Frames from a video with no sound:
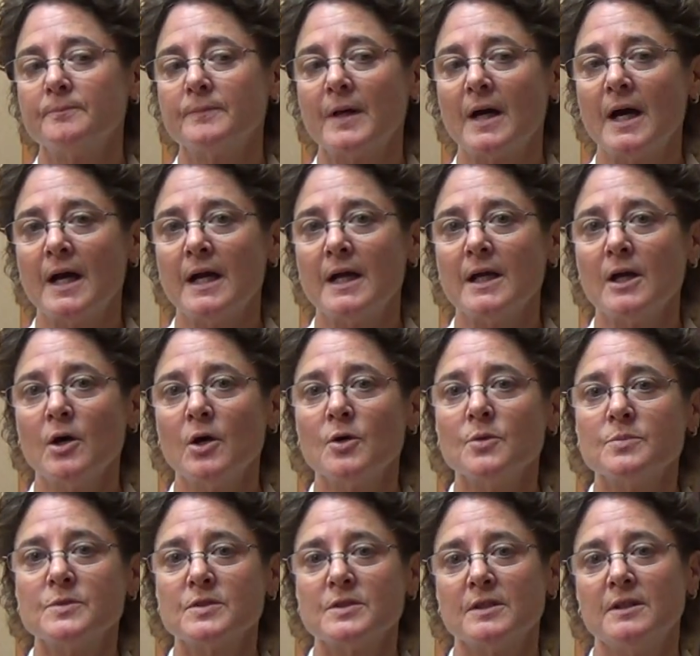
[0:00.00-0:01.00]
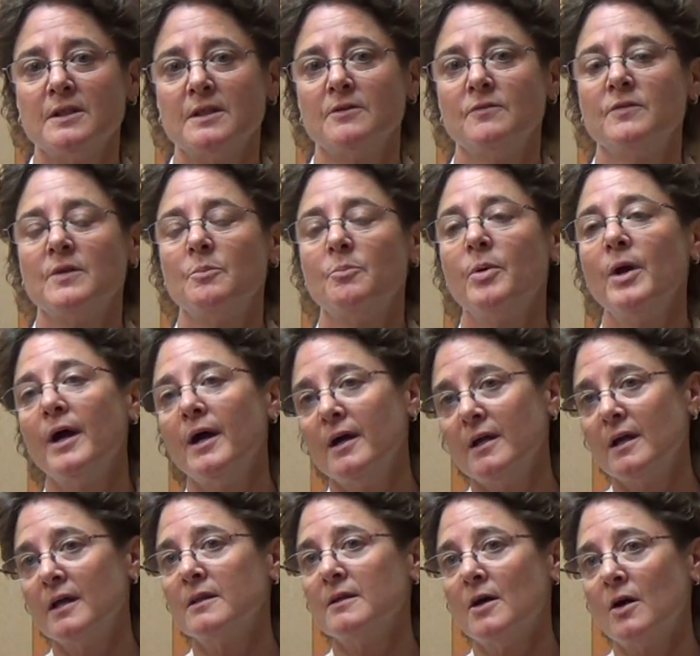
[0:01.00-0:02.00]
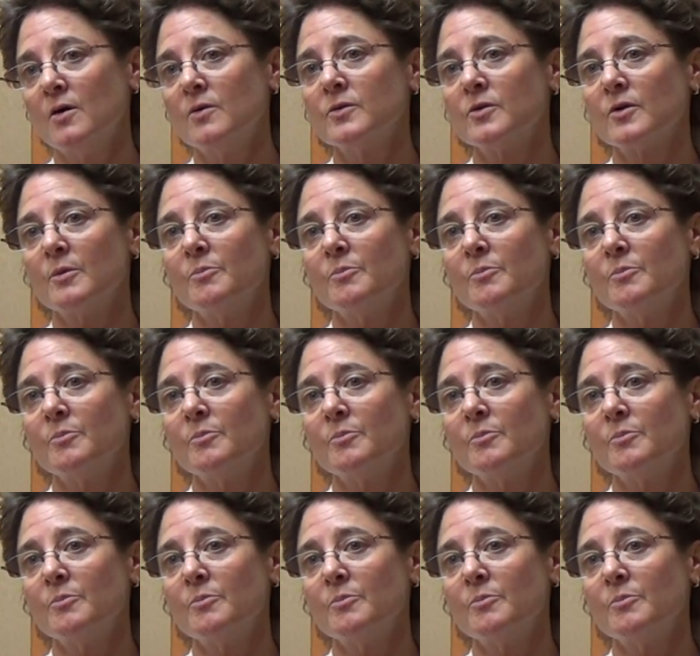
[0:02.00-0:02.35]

I hope to give the pet and the owner